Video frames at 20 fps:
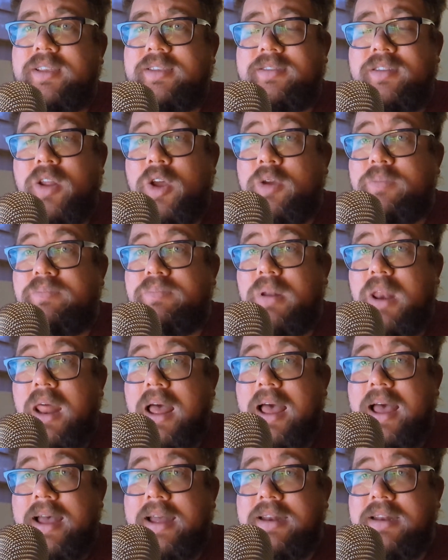there's no
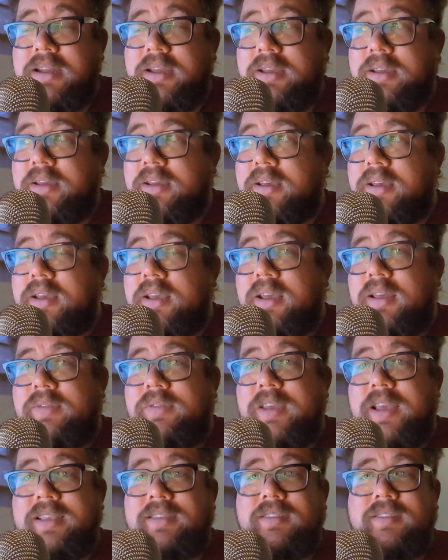blood.
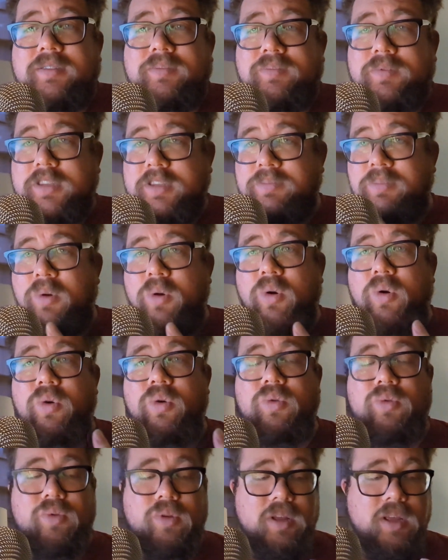There's
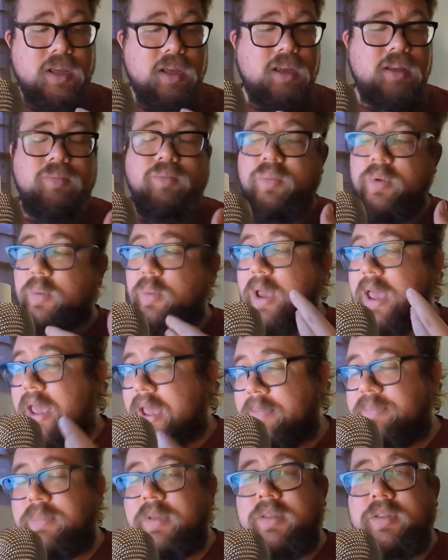small
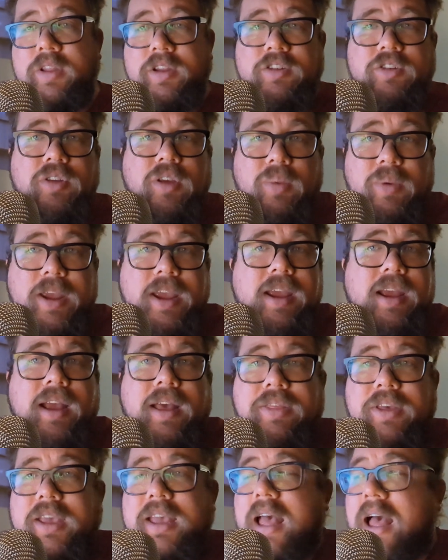where they do where
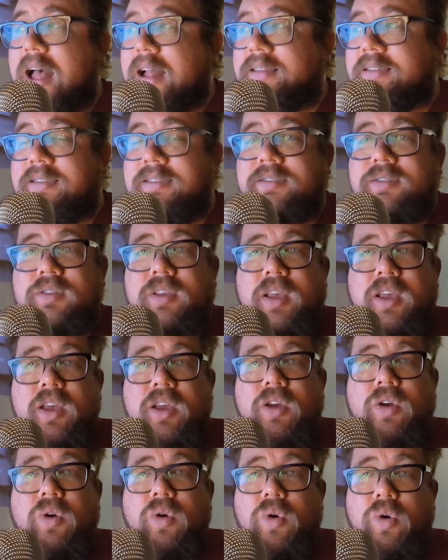uh, the cuts
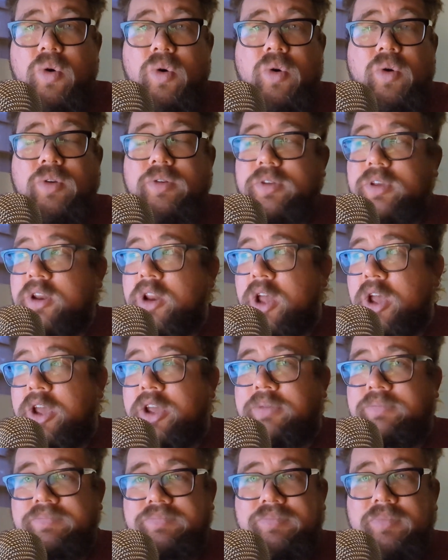or you
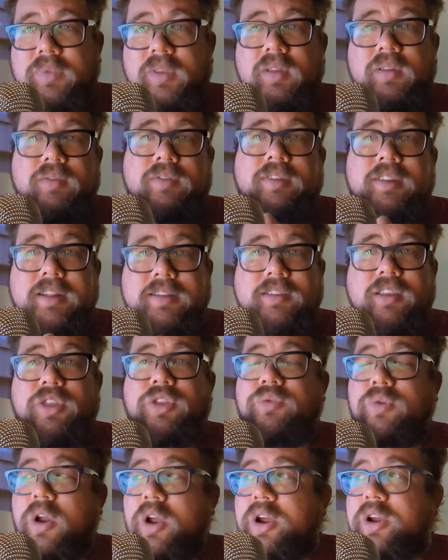know slits a
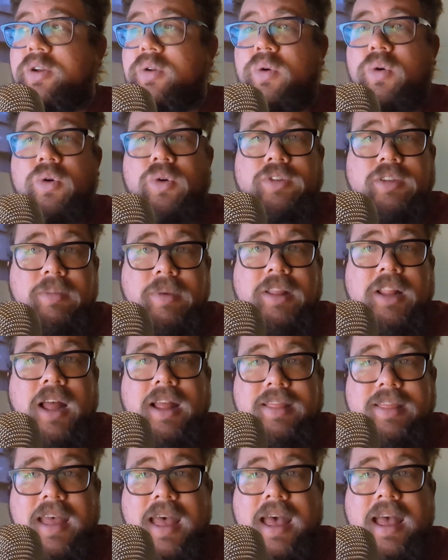throat or something
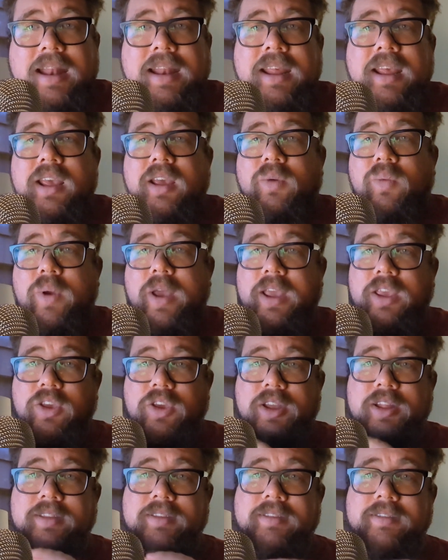like that, where you
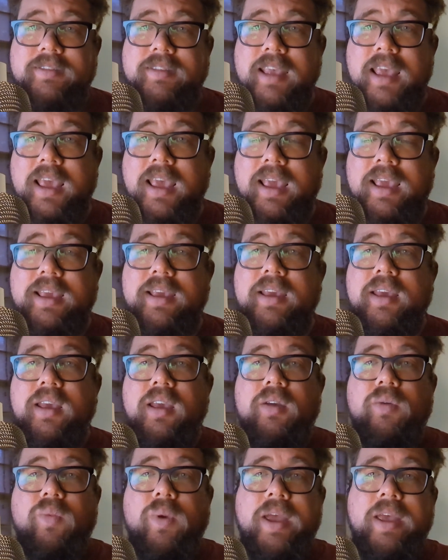can see
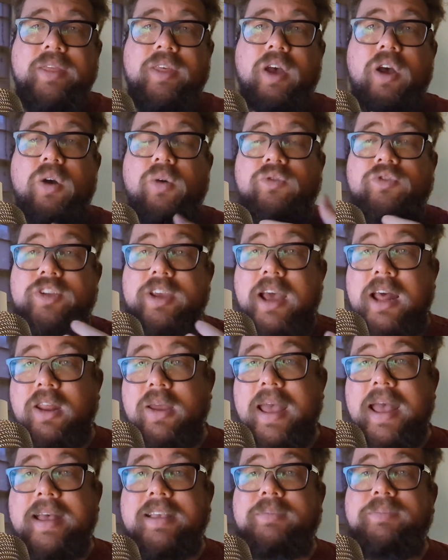where the whole giallo
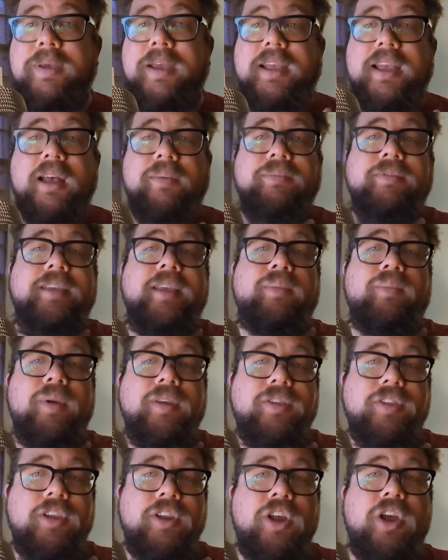aspect comes in
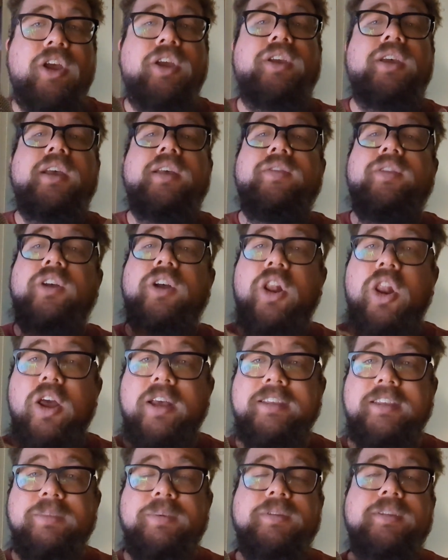with, you know, the
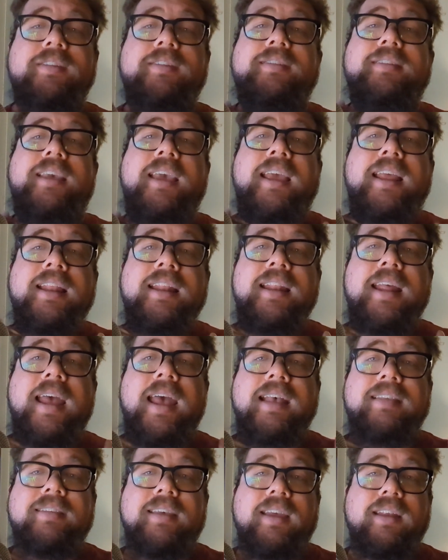close-up of the skin
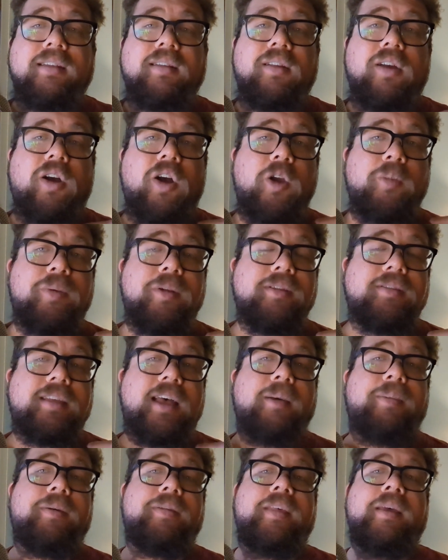as it opens
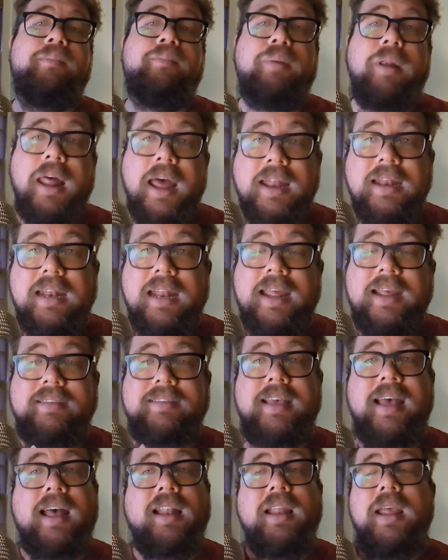up and then blood
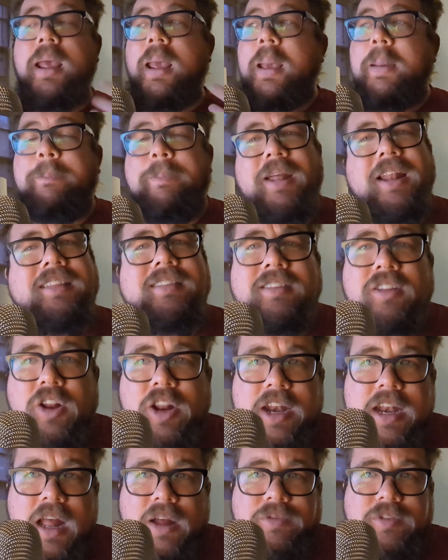leaks out, but it's not
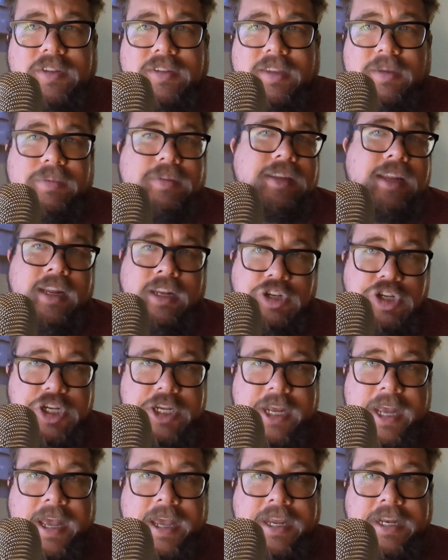enough to
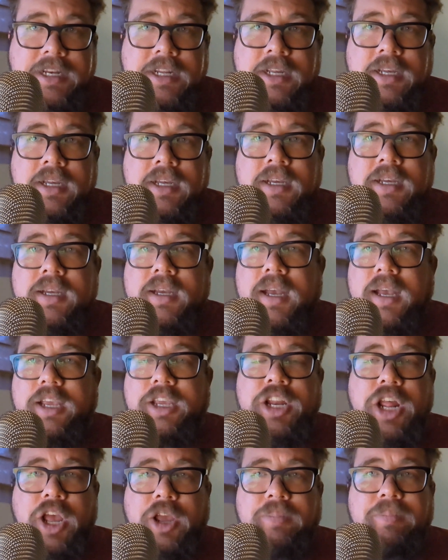substantiate,
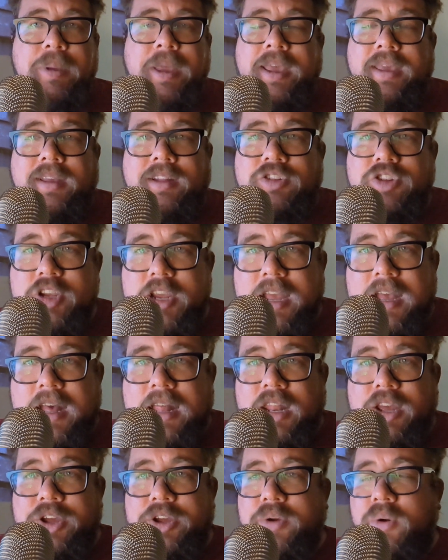you know, being a
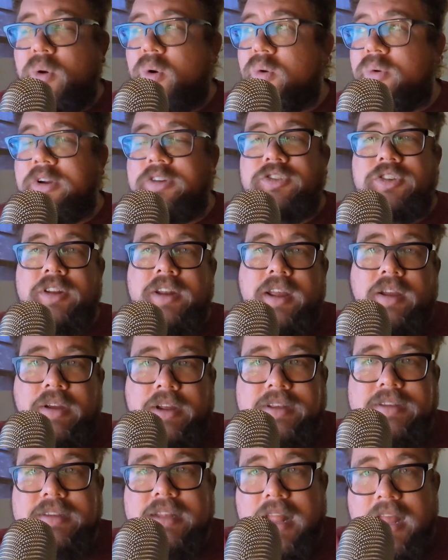giallo or a
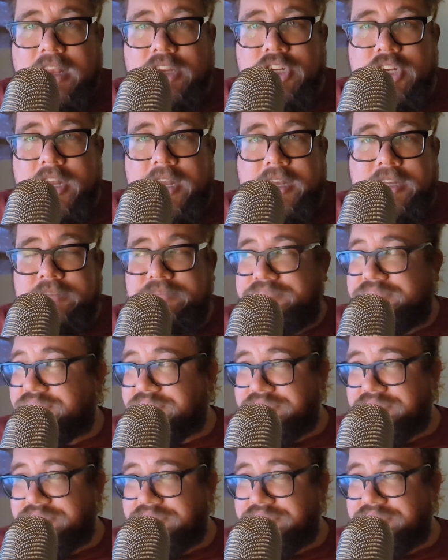generic slasher